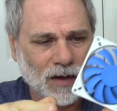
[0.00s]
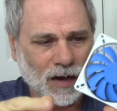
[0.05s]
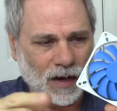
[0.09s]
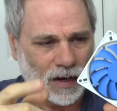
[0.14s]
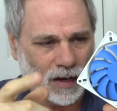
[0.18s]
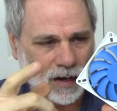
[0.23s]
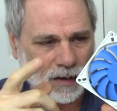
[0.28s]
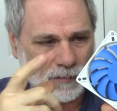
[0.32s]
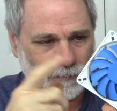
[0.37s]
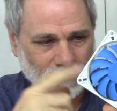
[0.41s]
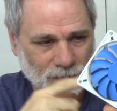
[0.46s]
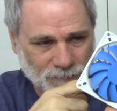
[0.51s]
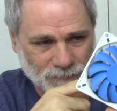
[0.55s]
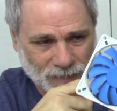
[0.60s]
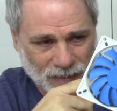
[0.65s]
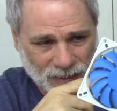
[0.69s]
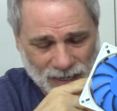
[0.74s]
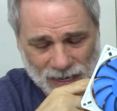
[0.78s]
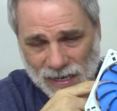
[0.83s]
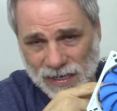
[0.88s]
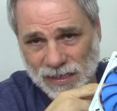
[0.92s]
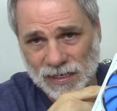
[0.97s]
Uh, but
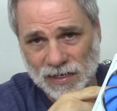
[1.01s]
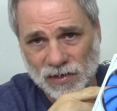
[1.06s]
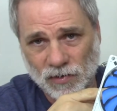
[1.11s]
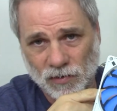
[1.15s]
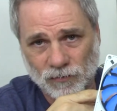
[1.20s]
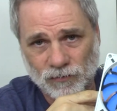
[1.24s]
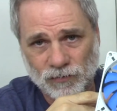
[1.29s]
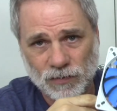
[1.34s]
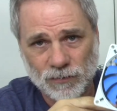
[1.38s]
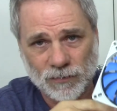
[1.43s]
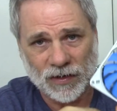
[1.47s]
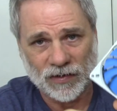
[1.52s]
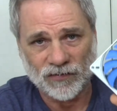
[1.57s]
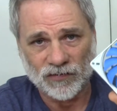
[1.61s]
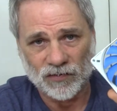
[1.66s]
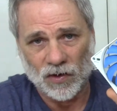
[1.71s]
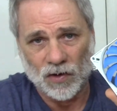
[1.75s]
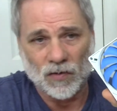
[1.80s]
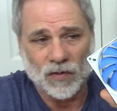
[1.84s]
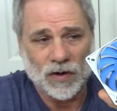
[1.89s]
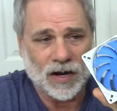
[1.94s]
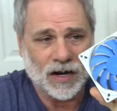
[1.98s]
I had it in there a few minutes
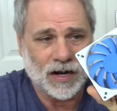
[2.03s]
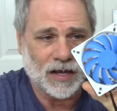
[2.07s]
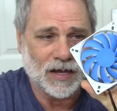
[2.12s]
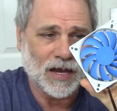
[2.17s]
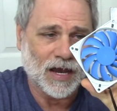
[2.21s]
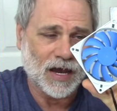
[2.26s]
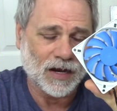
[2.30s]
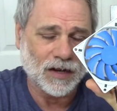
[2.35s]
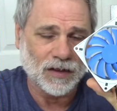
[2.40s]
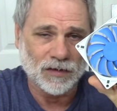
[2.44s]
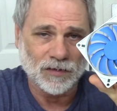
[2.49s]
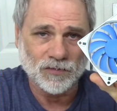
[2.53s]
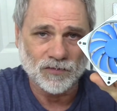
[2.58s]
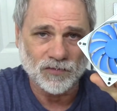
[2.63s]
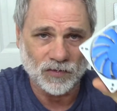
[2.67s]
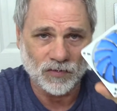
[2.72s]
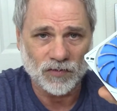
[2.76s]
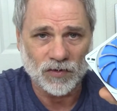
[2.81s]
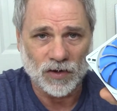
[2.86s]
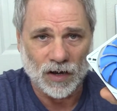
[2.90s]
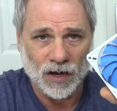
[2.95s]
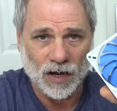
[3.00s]
ago, and I had it
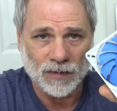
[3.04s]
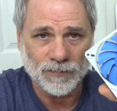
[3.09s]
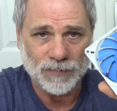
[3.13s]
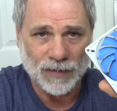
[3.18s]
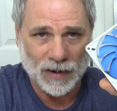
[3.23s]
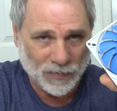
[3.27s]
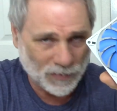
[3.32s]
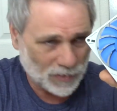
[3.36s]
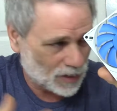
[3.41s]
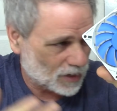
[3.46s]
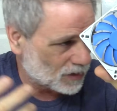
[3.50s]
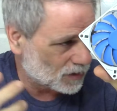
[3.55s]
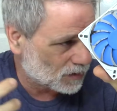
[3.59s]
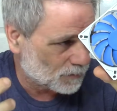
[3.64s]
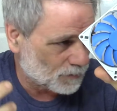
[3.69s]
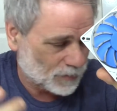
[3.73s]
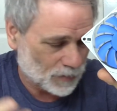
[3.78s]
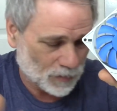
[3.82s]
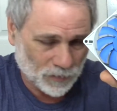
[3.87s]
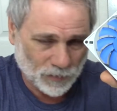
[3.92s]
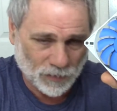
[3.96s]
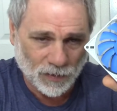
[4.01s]
turned on, powered on the
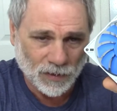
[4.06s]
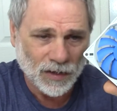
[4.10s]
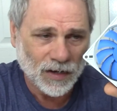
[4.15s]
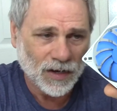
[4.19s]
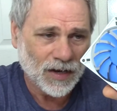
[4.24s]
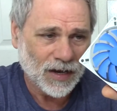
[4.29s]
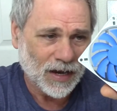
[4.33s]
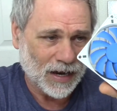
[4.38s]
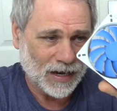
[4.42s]
computer,